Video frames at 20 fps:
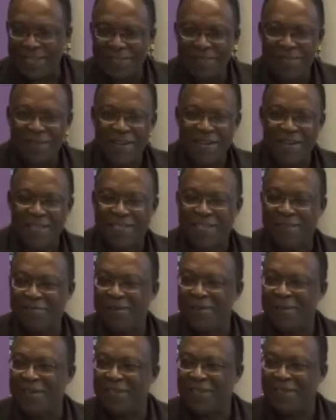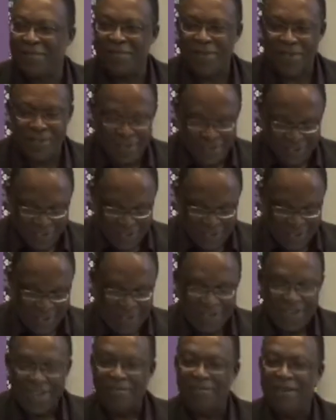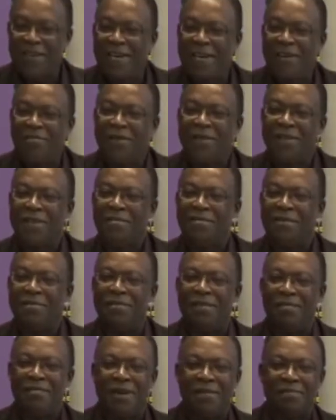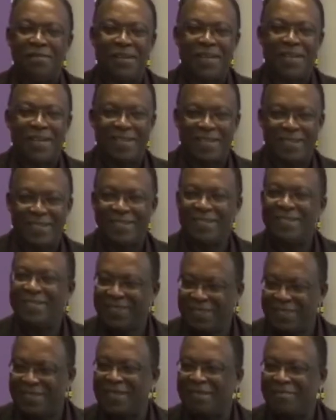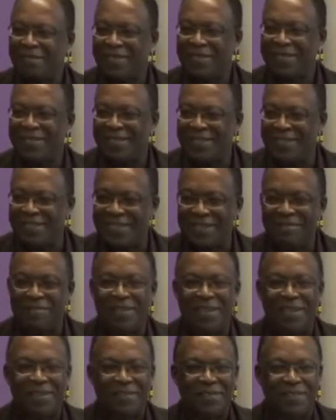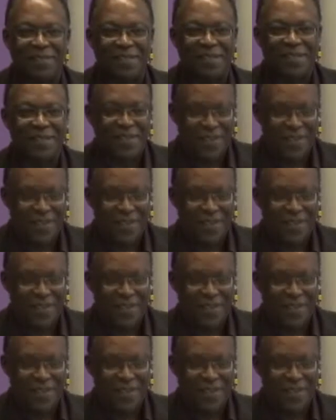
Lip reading: as far as I've gotten, but having come all the way from Africa, it's some distance I've traveled.